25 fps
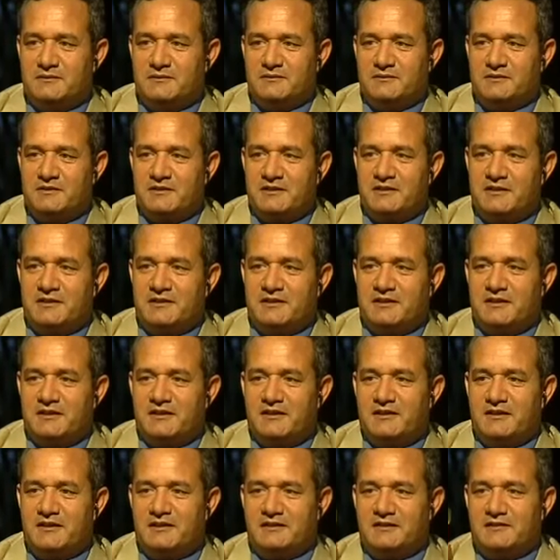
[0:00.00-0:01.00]
Okay,
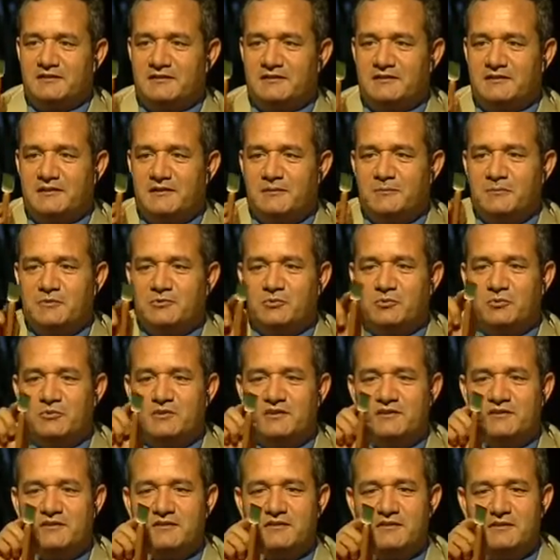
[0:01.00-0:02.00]
and in
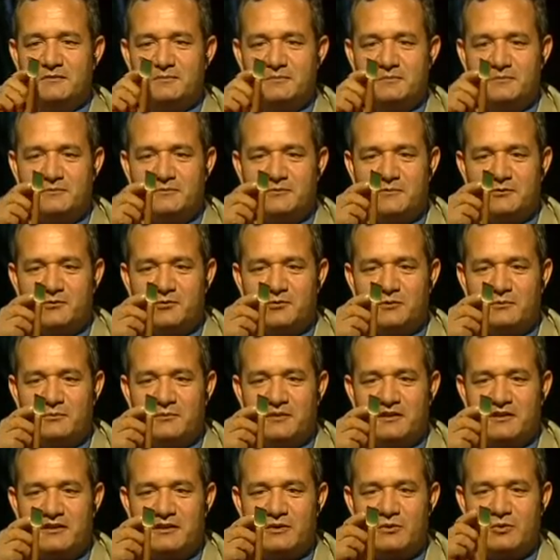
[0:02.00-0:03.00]
between them we
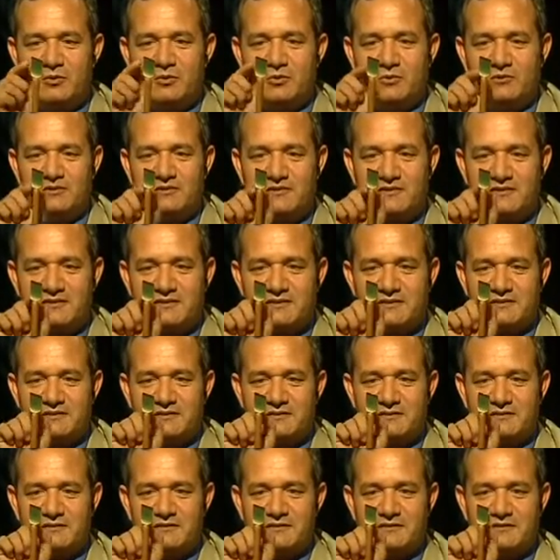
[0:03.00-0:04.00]
make a holes
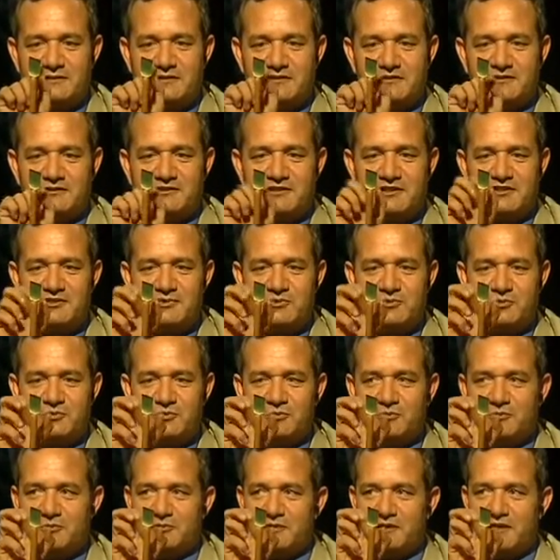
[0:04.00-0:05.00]
just
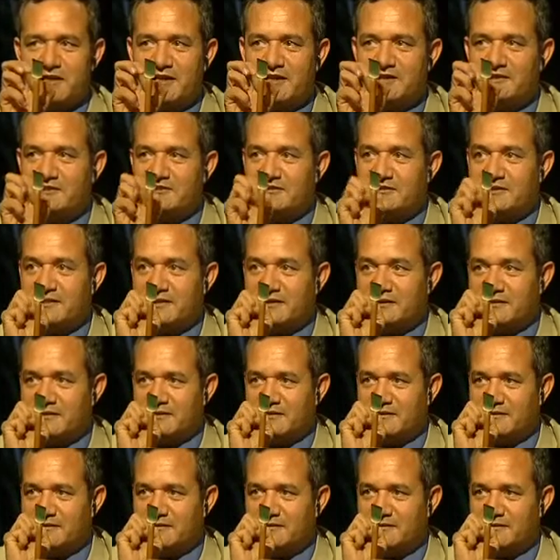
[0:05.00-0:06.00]
to catch the
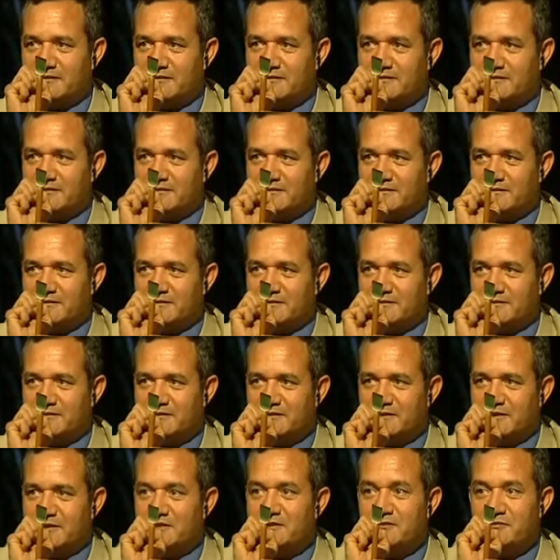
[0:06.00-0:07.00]
ink.
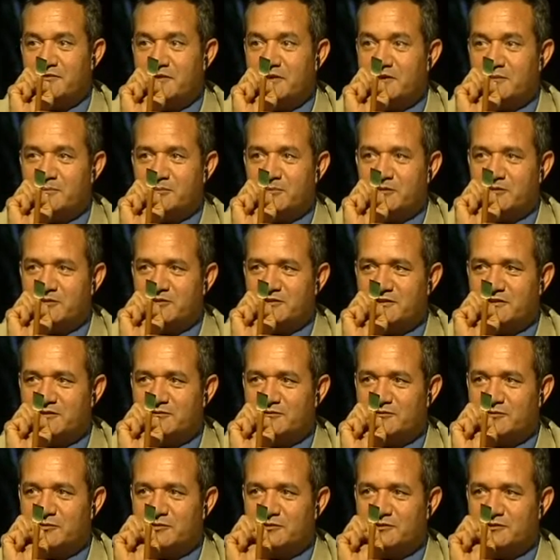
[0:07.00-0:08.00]
It's very
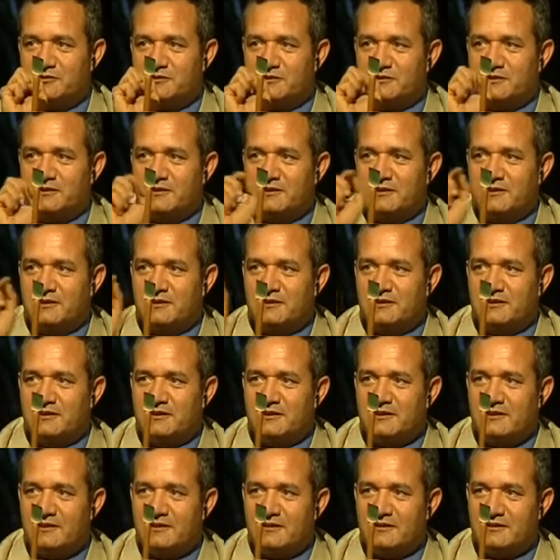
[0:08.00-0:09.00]
important for
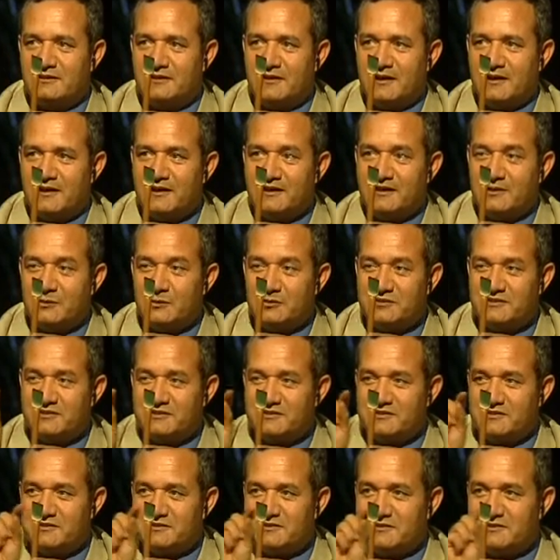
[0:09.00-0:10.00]
a
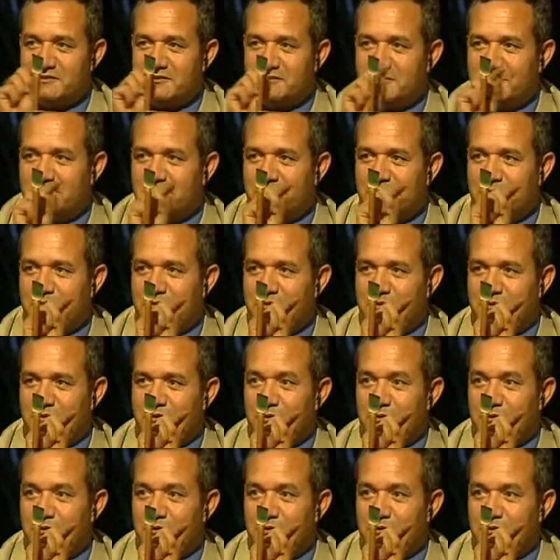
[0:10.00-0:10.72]
liquidity or